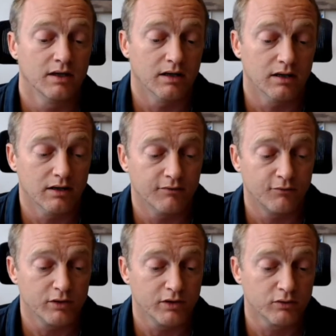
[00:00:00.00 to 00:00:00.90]
uh,
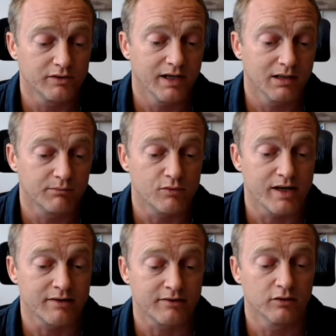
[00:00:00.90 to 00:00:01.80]
for the hotel
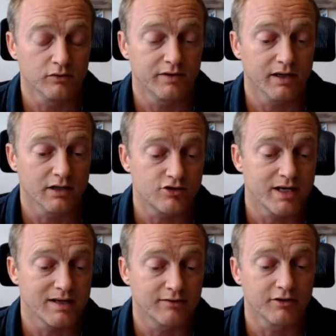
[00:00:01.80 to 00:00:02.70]
brands and hotel
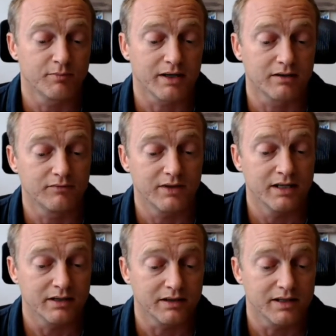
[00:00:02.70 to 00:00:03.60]
chains respective
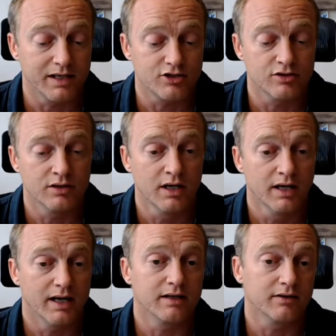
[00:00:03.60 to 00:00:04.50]
data aggregation
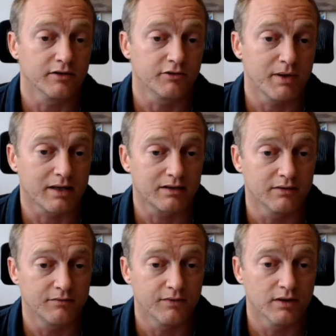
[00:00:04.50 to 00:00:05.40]
and the
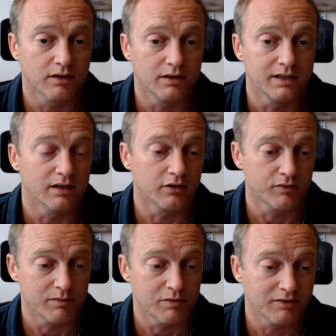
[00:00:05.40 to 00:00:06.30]
respective uh, legal
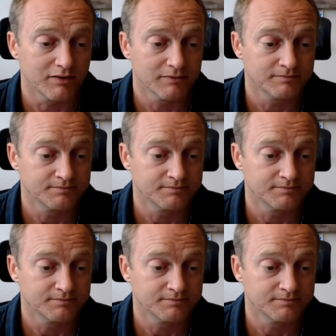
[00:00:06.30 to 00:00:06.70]
agreements.